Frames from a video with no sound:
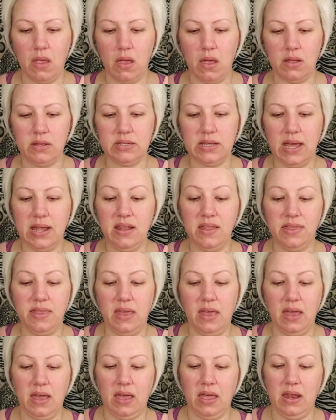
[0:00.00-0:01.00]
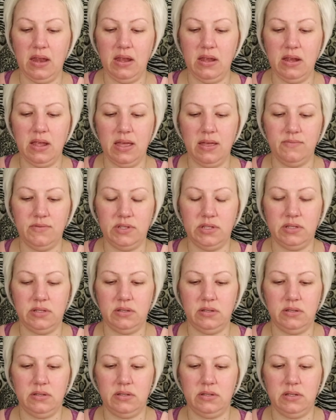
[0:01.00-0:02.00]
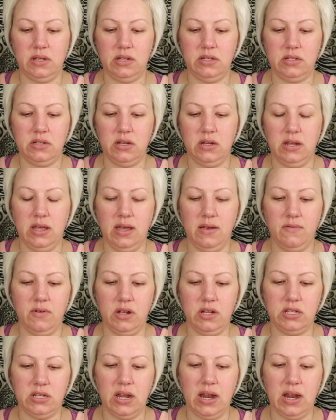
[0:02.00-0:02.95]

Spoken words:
it's kind of thick and it gives such good coverage.